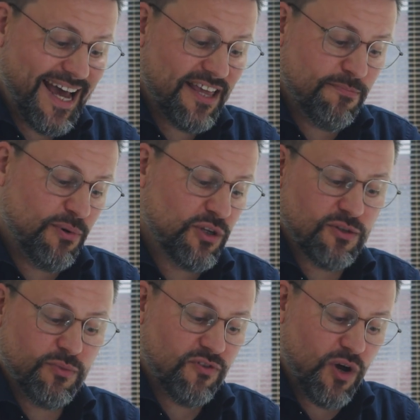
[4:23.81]
At the
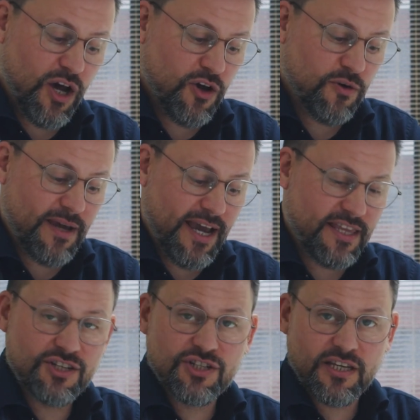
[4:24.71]
bottom, we've got home,
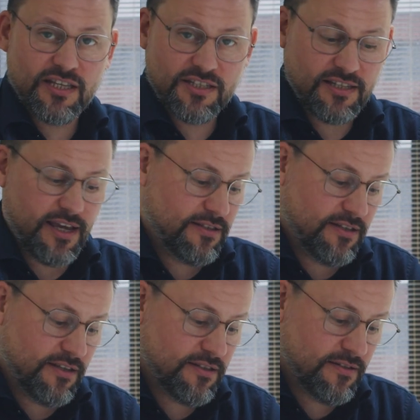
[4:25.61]
energy, and
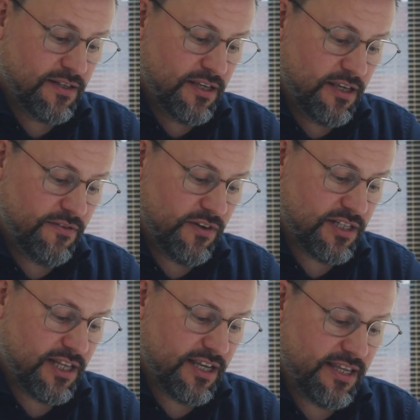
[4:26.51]
status. If I
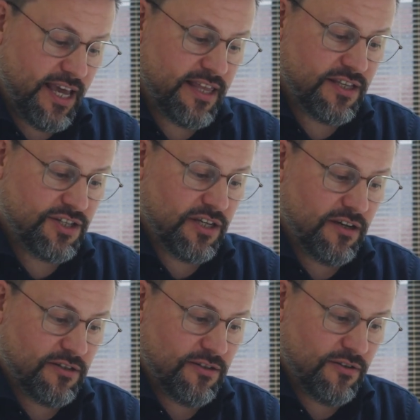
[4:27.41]
select the energy
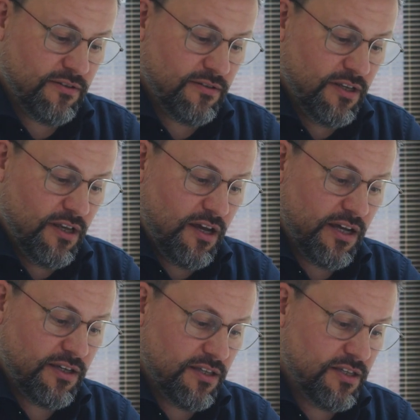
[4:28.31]
icon,
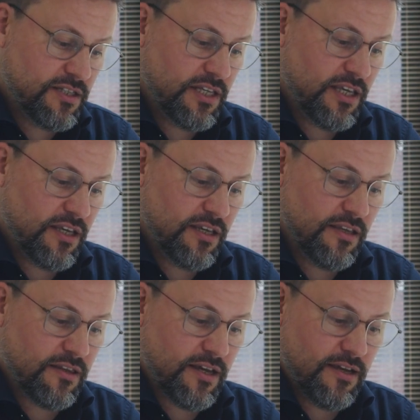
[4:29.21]
I can see
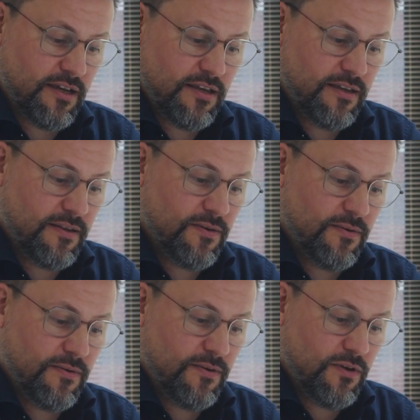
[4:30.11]
that
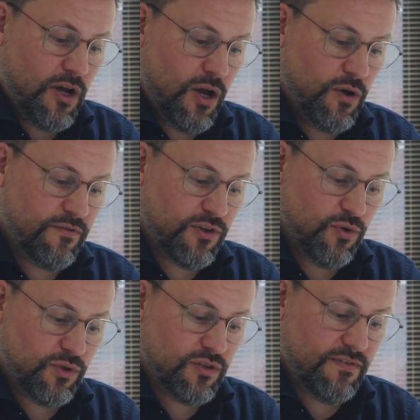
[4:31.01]
over the
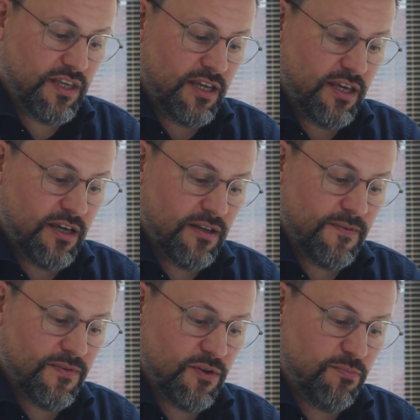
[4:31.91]
course of the year,
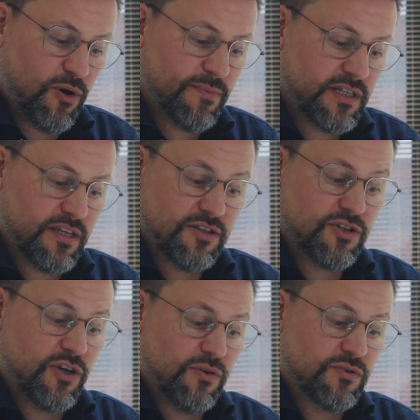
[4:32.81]
the property has
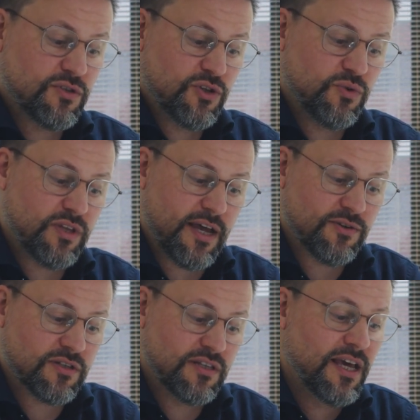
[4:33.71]
used
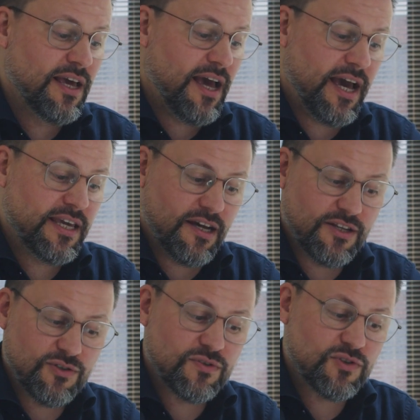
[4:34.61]

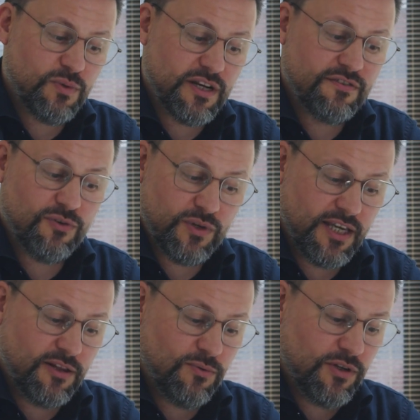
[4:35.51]
2,824
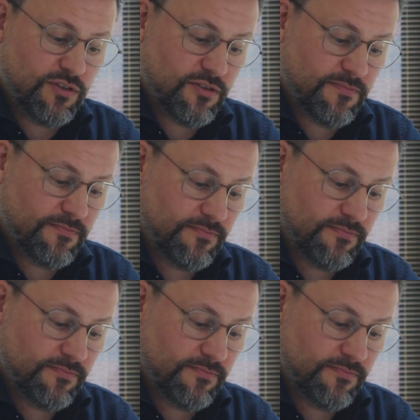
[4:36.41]
kilowatts.